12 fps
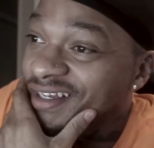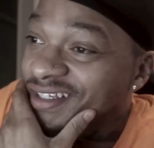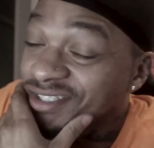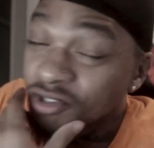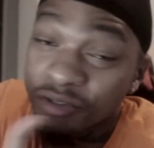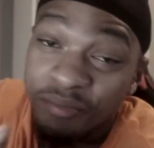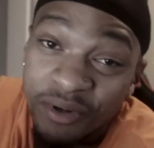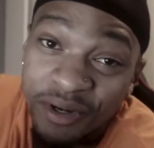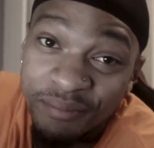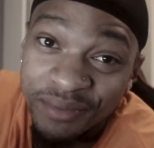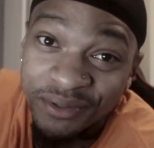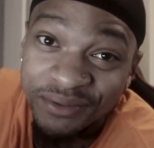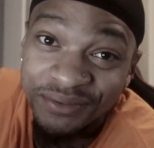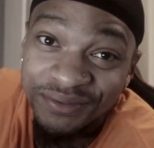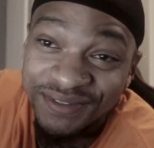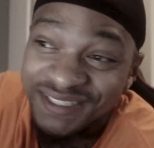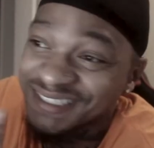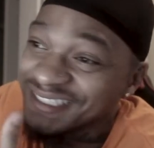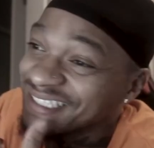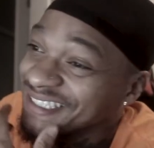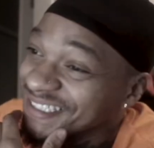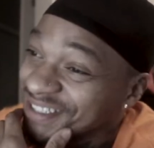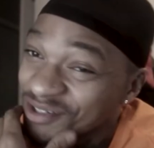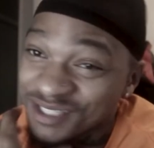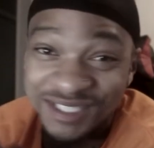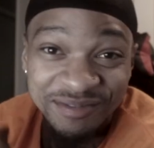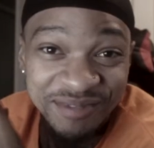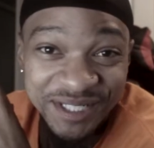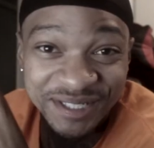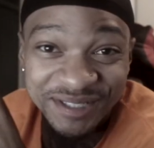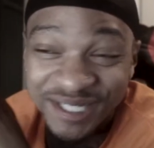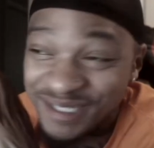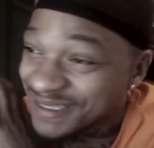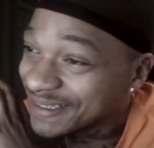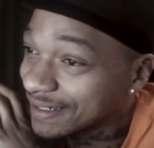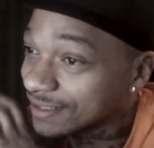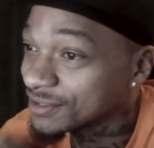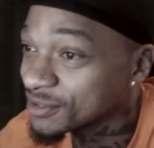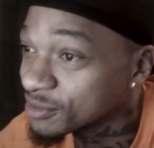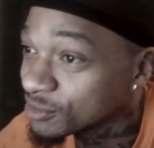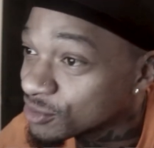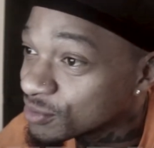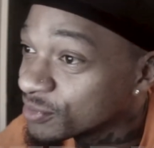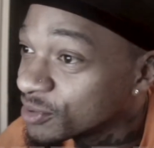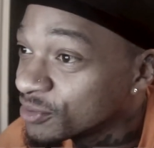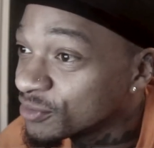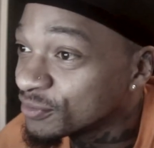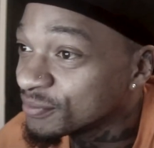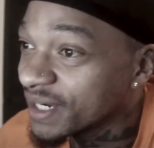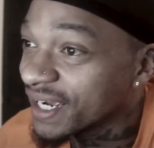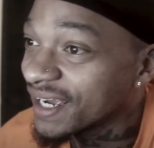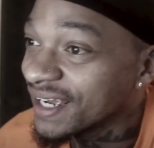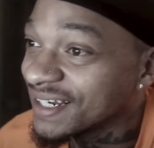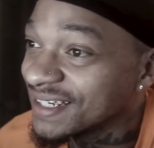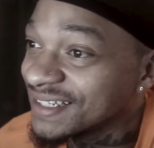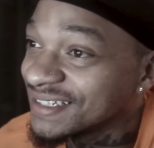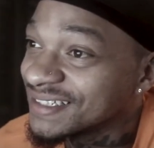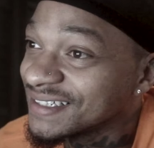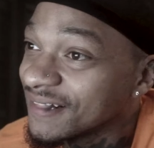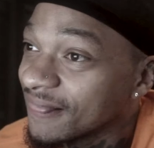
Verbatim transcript: So your boy moved. You know, it's just been a huge move, man, and